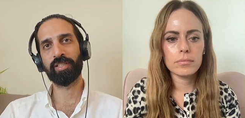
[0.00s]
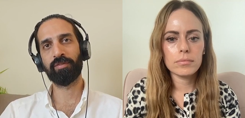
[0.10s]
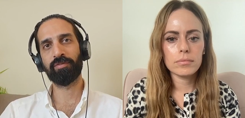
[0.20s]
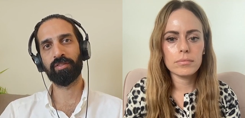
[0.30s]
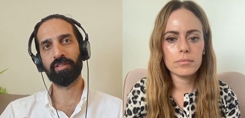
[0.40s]
Speaker 1: the
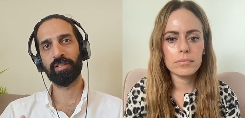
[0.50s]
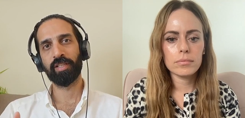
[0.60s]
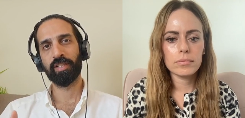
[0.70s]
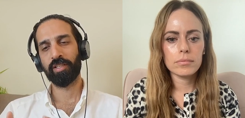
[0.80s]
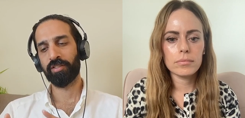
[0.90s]
different
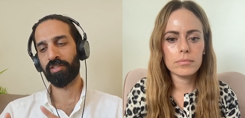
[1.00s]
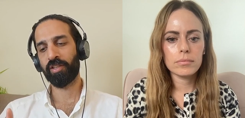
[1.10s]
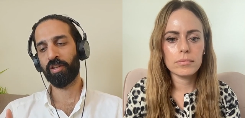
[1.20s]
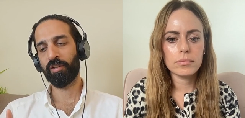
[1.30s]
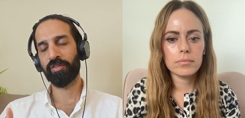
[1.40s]

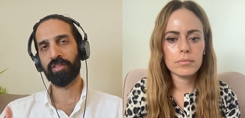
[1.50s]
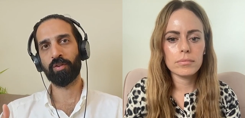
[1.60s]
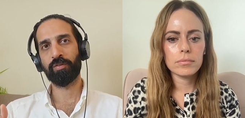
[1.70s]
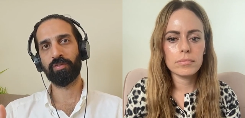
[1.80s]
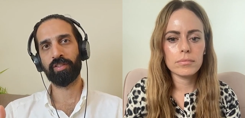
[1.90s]
service
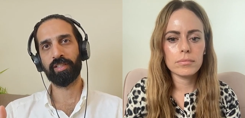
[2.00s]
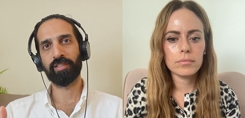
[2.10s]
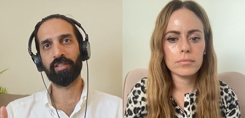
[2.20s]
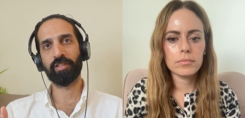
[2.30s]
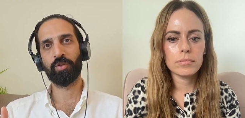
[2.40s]
offerings
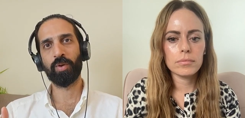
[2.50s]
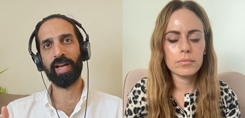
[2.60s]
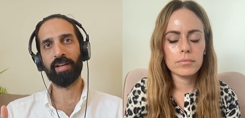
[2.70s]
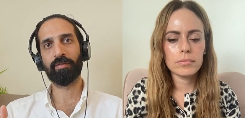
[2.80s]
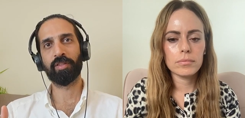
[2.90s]
that you
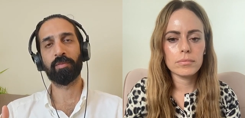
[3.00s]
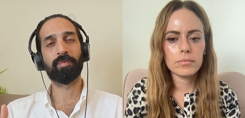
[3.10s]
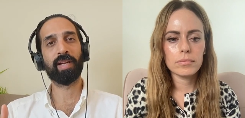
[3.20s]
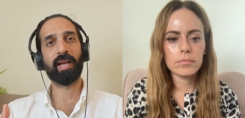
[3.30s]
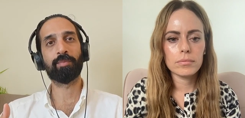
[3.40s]
have that
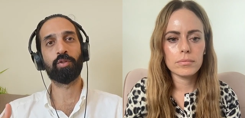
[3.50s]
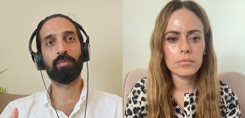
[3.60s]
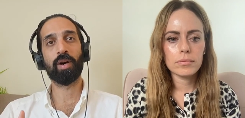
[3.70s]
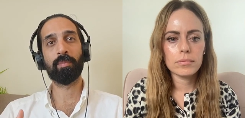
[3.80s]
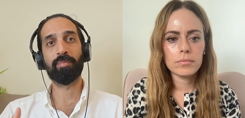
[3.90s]
perhaps you
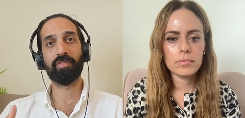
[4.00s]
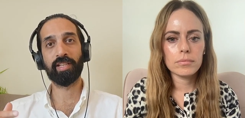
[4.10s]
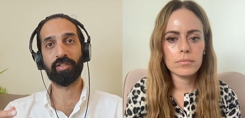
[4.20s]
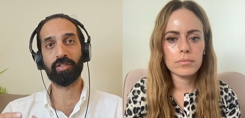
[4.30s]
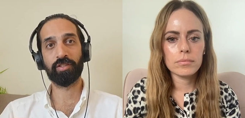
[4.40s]
might
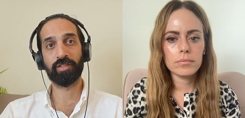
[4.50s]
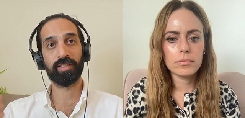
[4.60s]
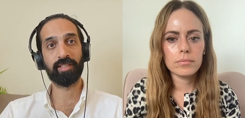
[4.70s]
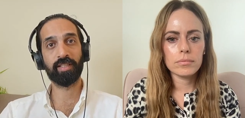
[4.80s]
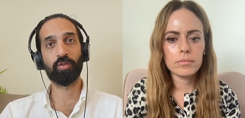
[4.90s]
bring to just a
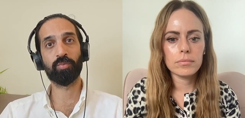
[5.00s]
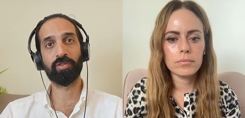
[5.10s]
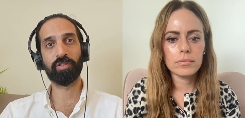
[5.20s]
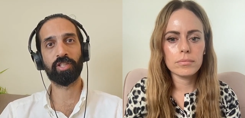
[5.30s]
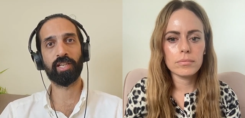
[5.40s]
single
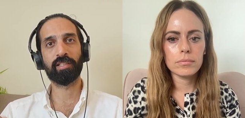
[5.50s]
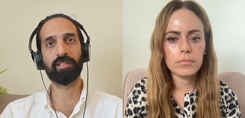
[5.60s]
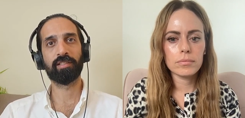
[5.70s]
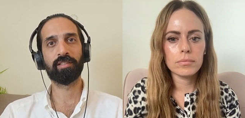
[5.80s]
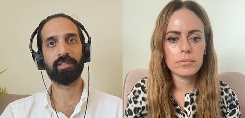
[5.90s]
project?